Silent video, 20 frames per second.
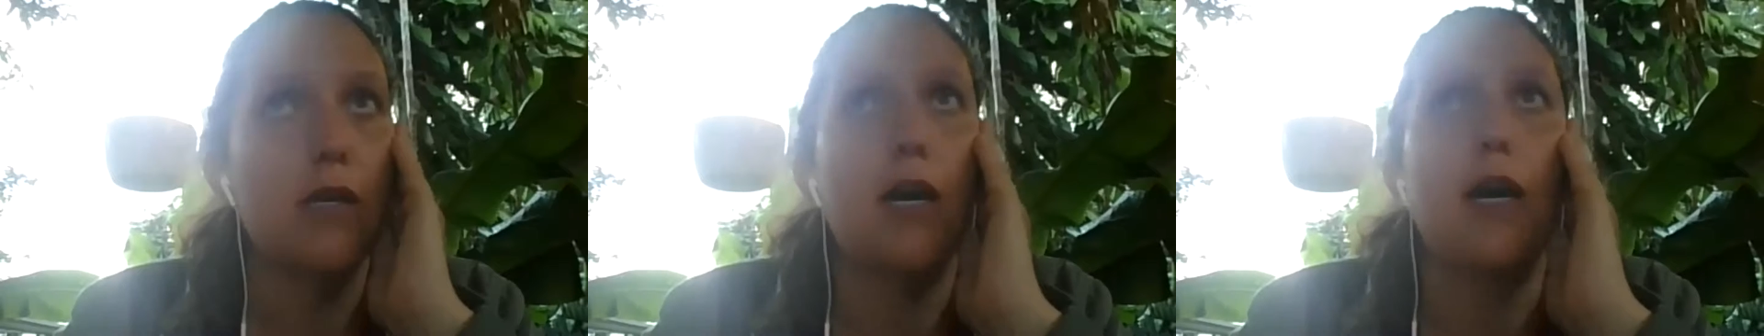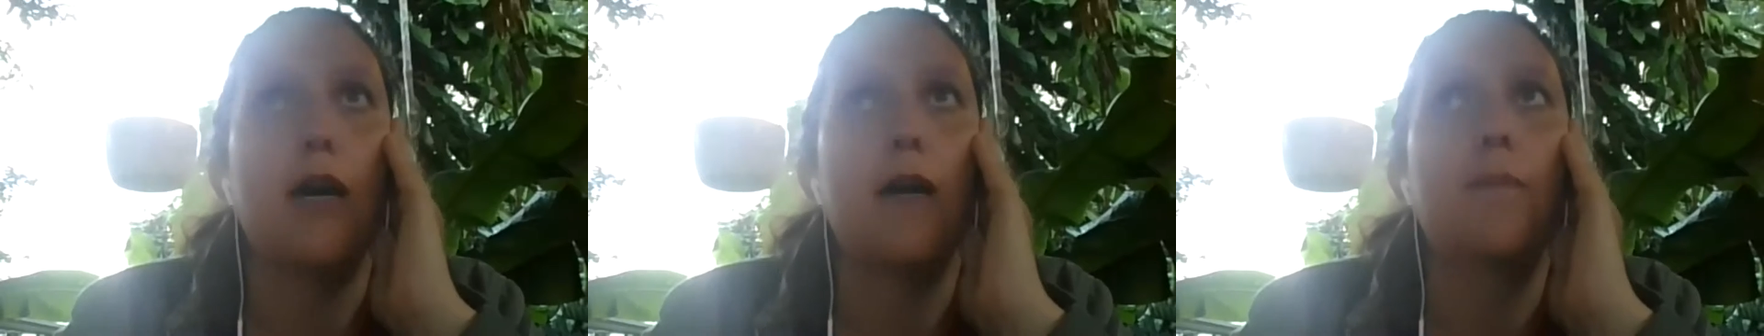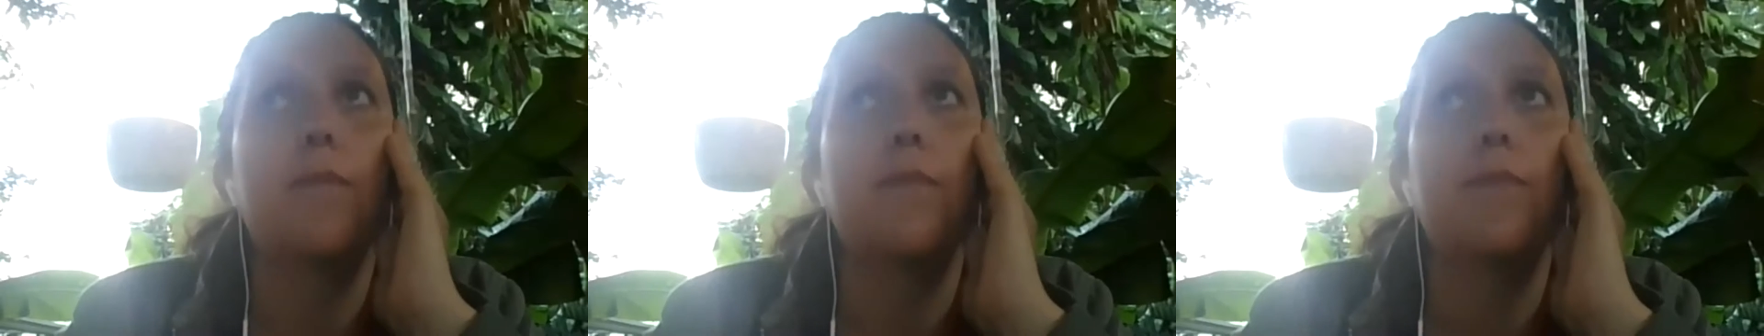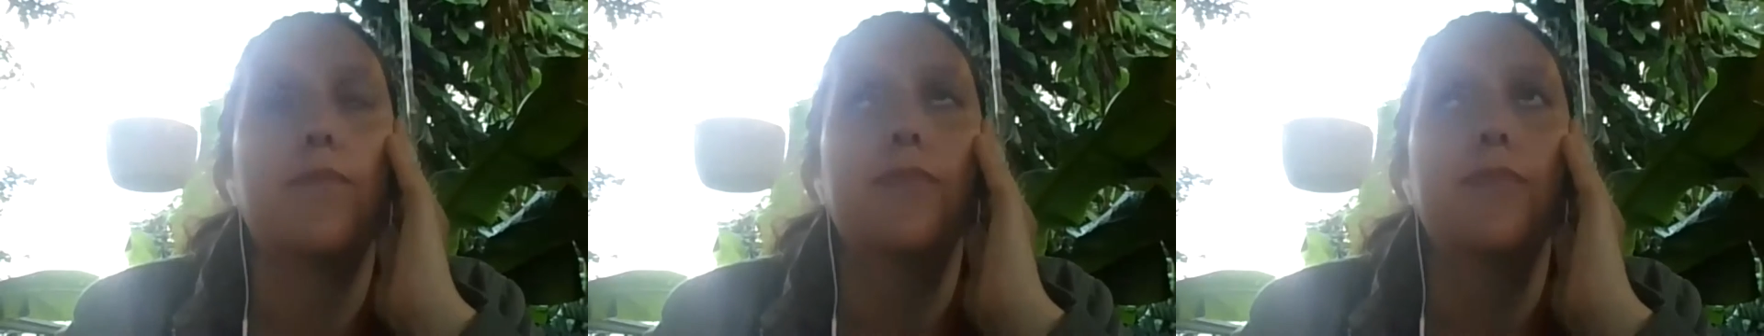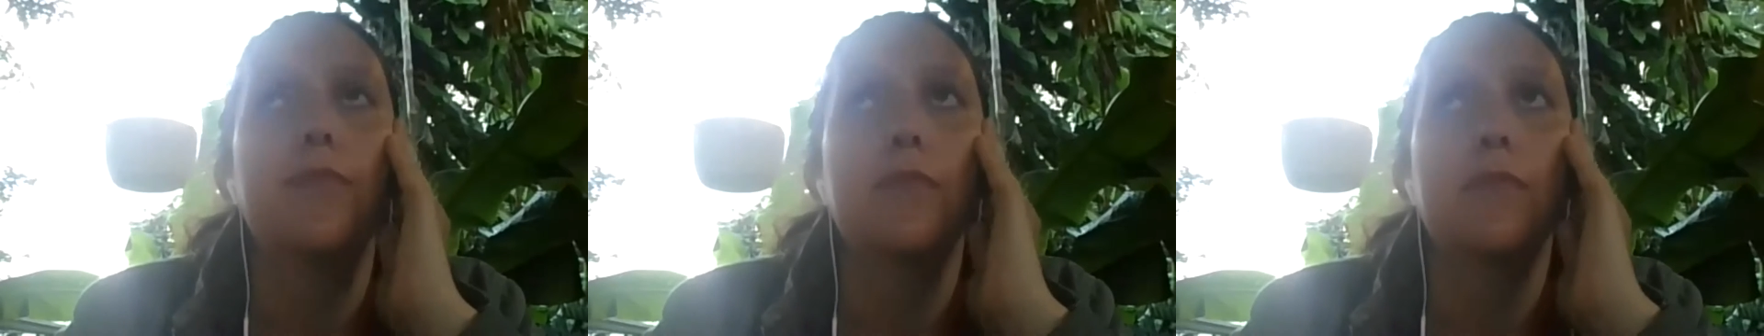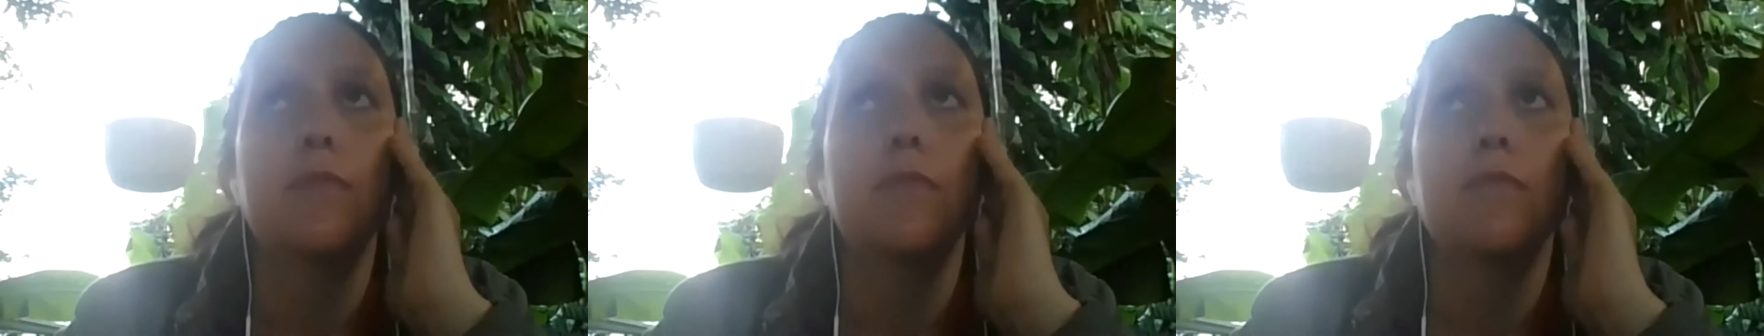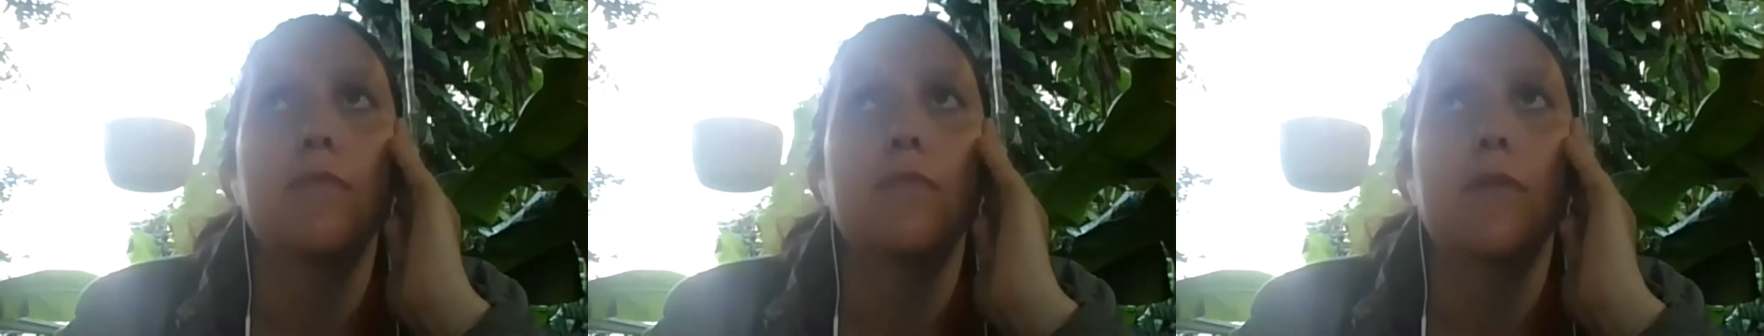
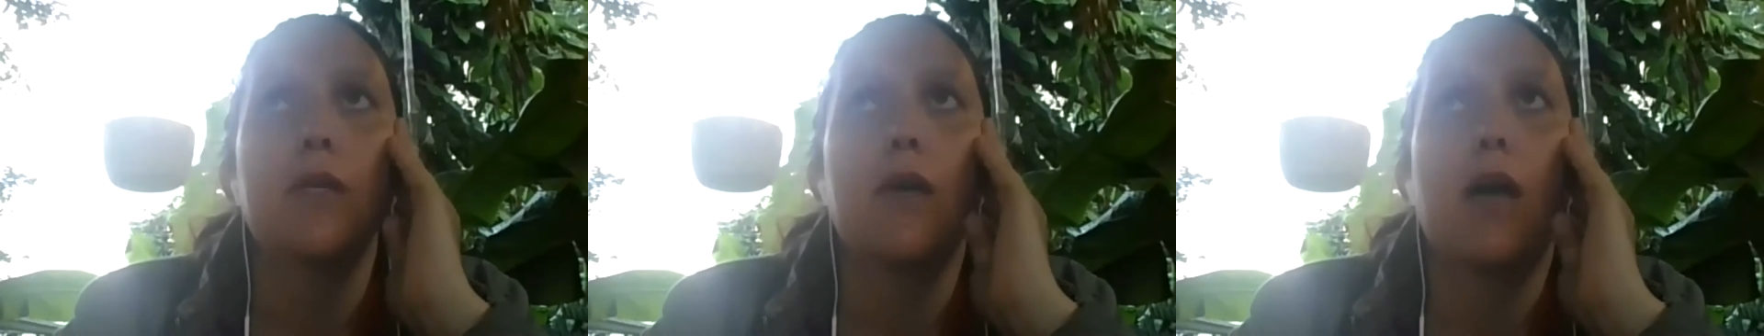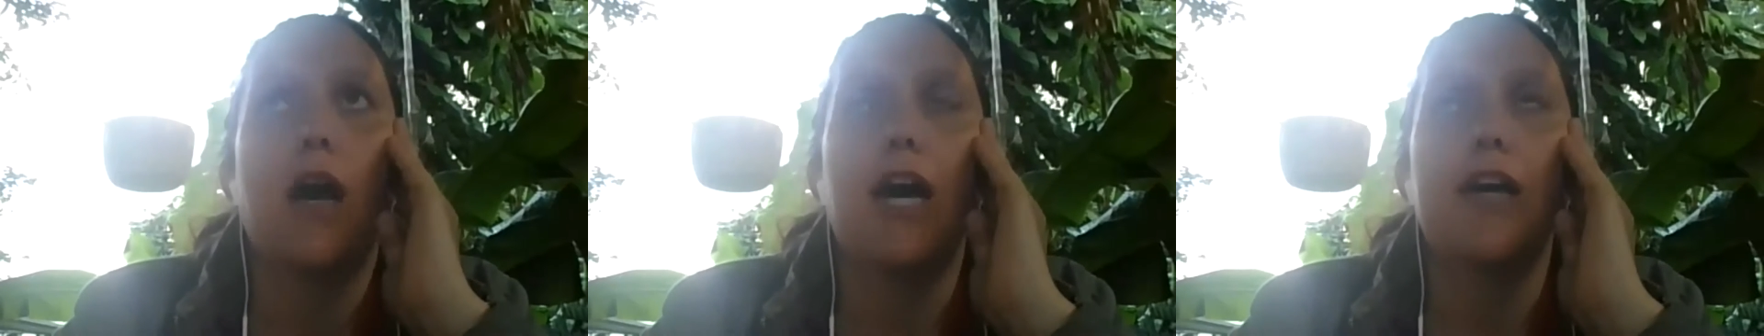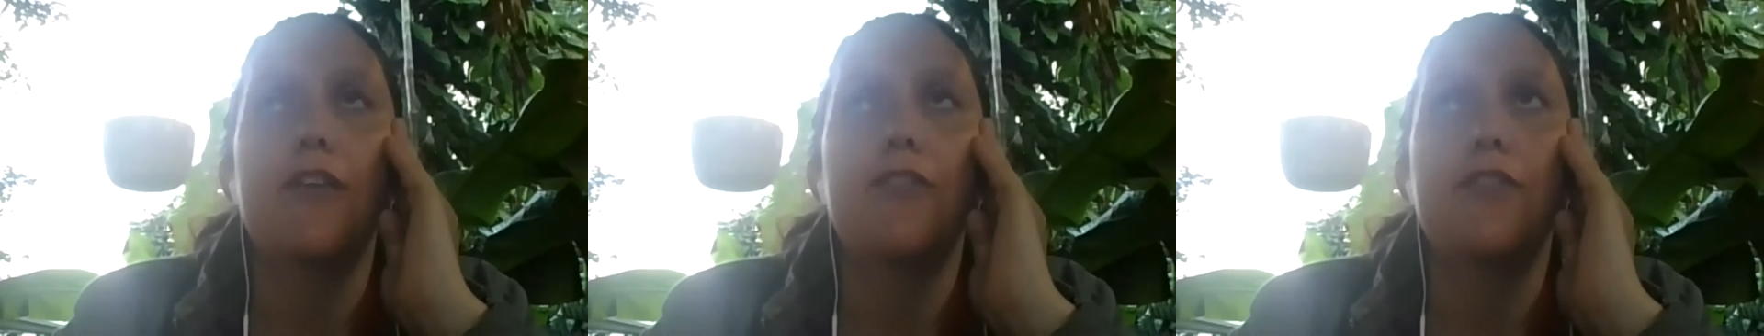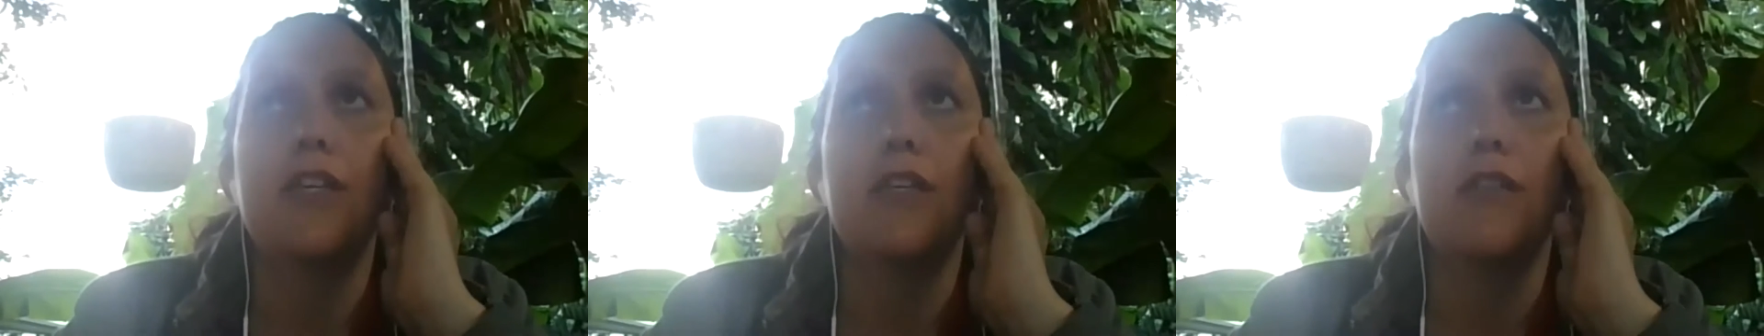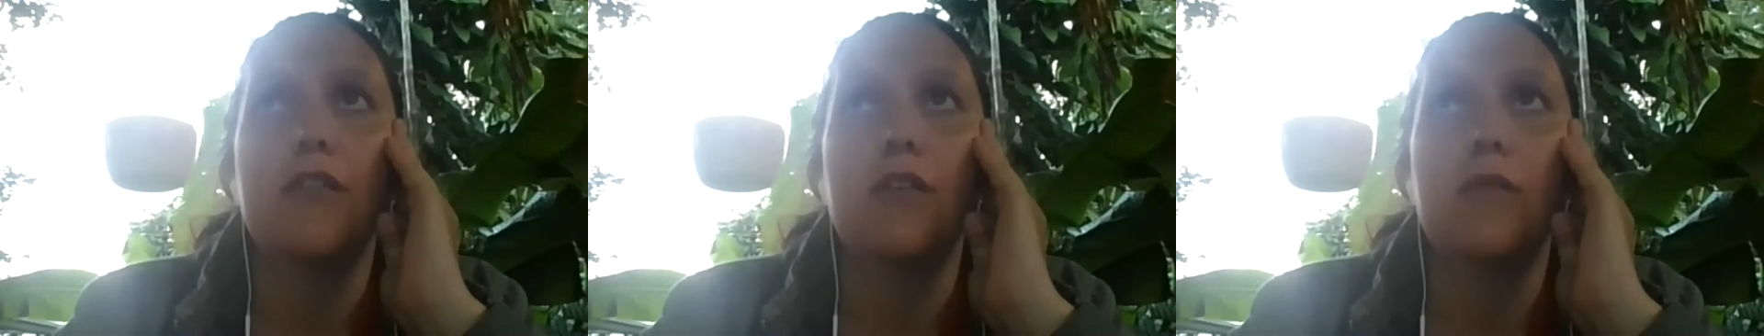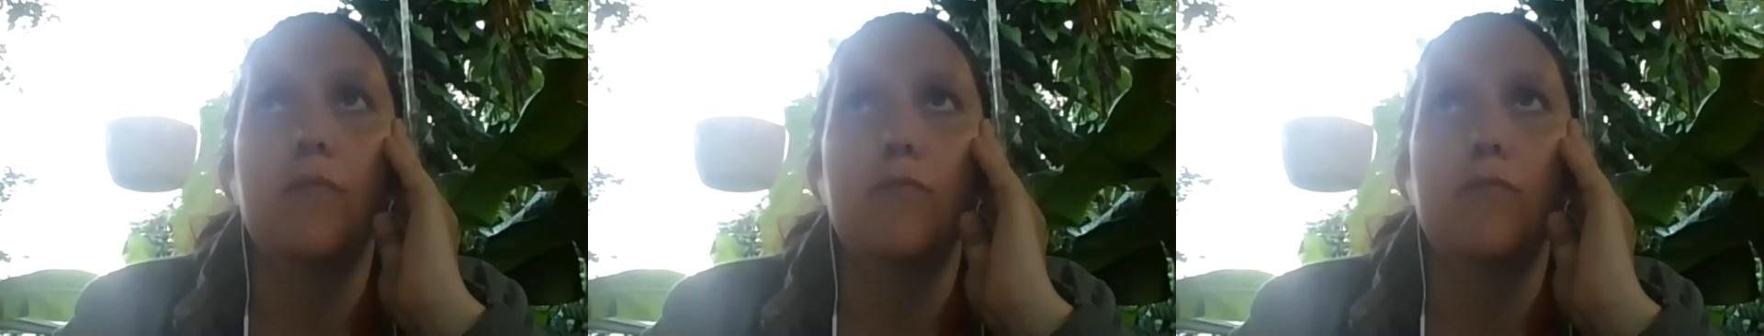I think the